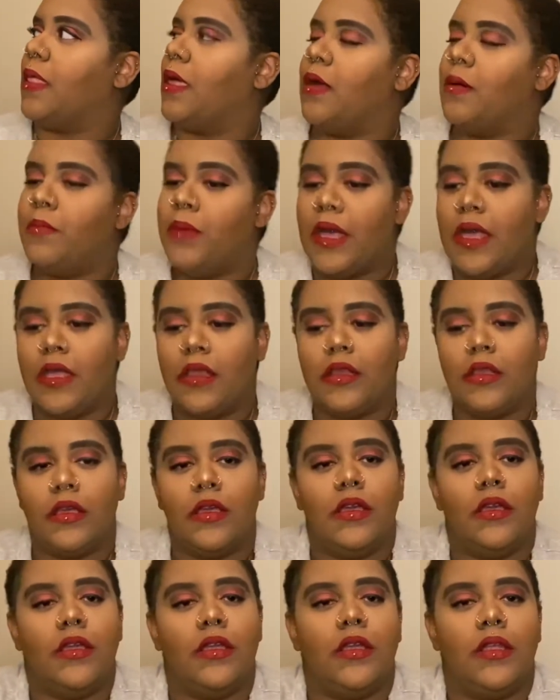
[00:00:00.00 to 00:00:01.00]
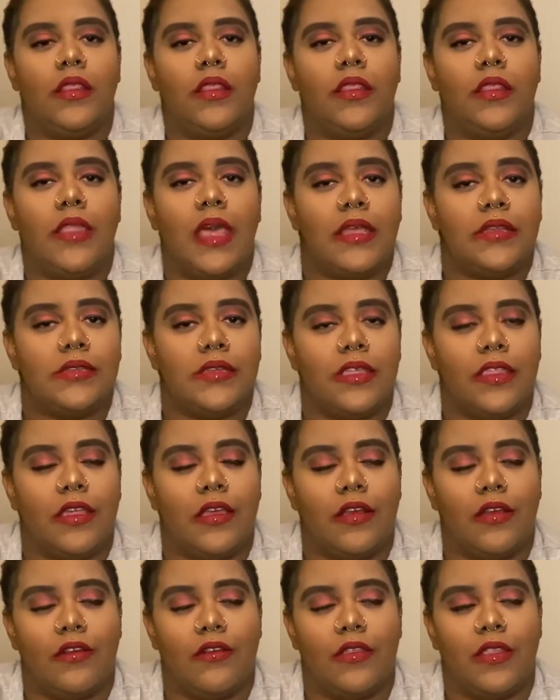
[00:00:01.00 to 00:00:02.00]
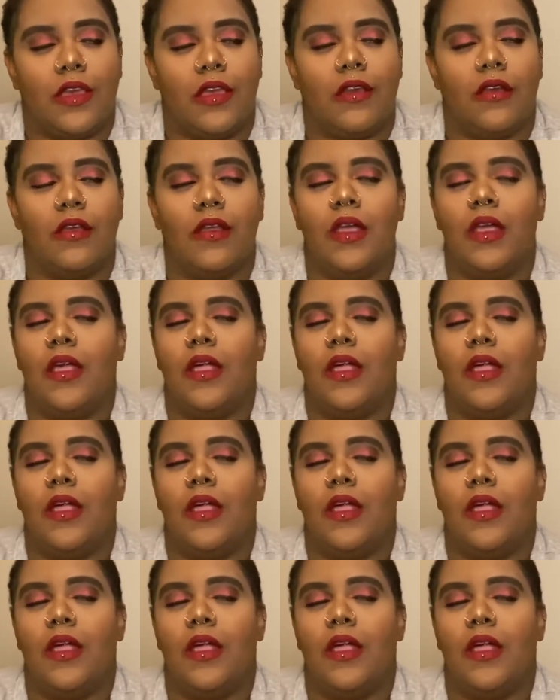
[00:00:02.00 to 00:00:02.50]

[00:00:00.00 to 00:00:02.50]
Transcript: But that's neither here nor there.